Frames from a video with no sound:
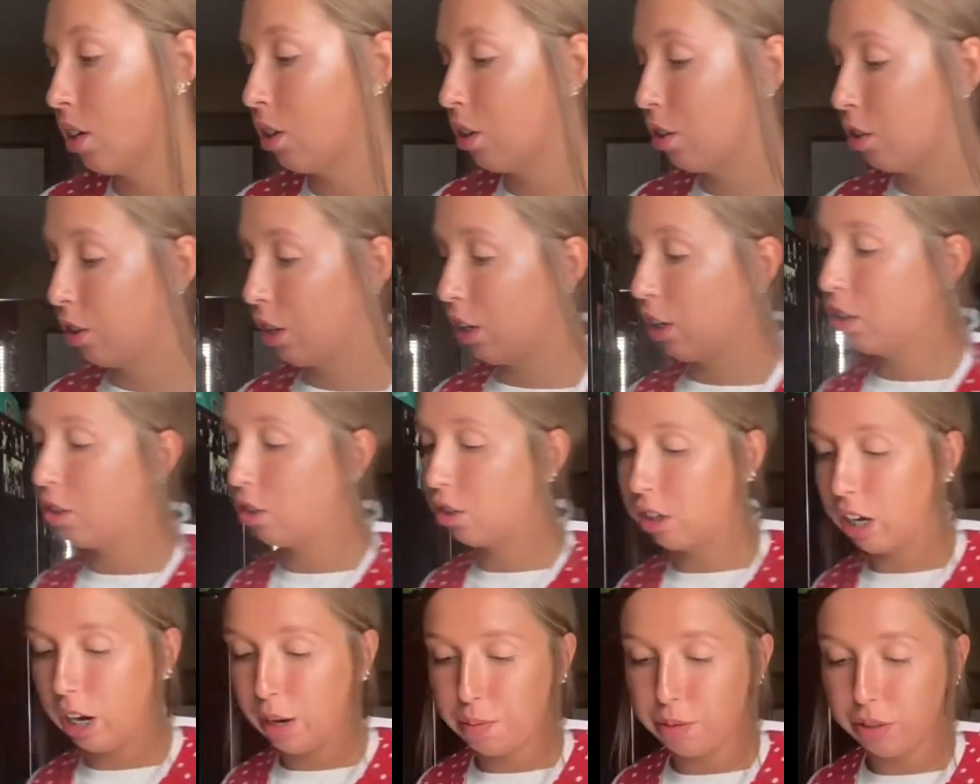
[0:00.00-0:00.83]
So I just
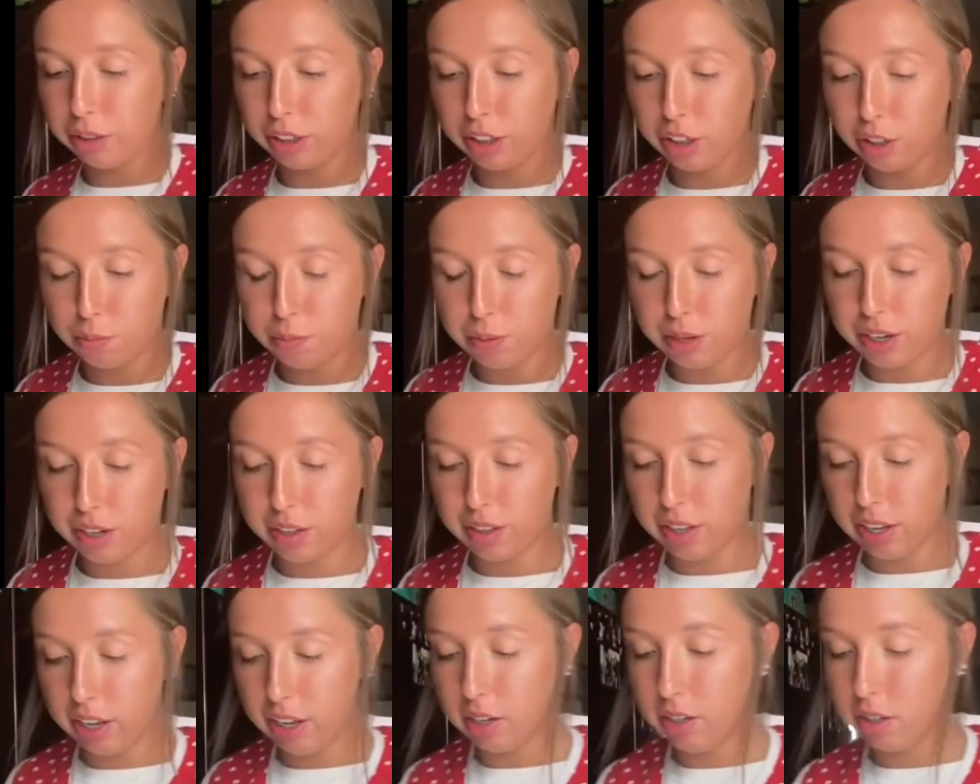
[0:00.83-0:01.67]
grab a little bit of
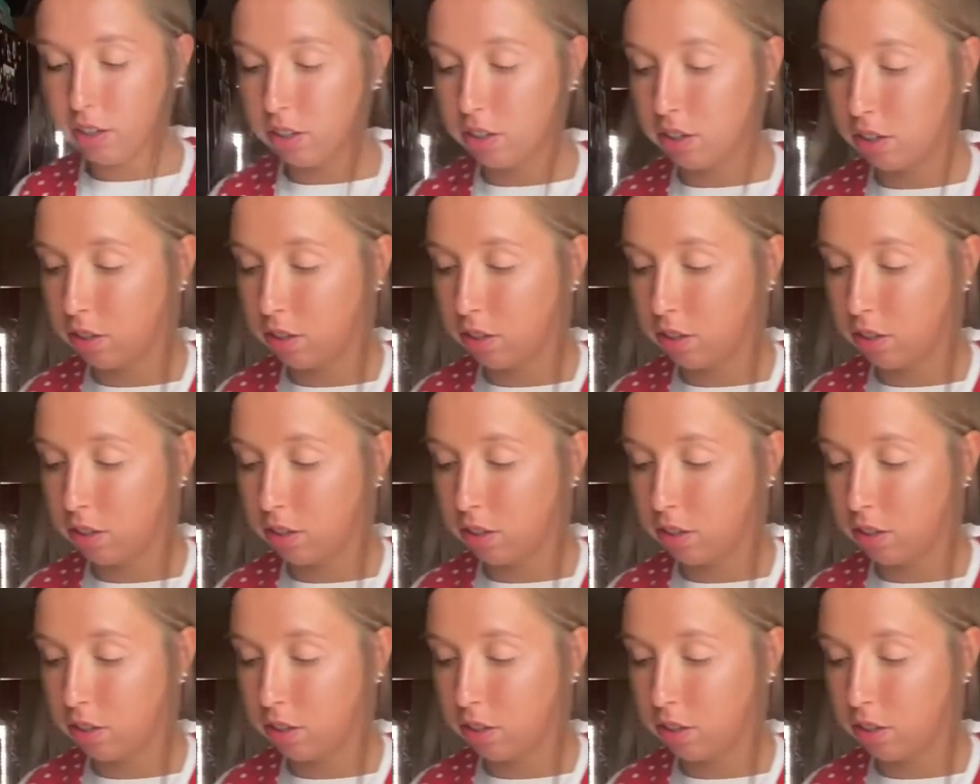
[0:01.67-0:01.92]
this.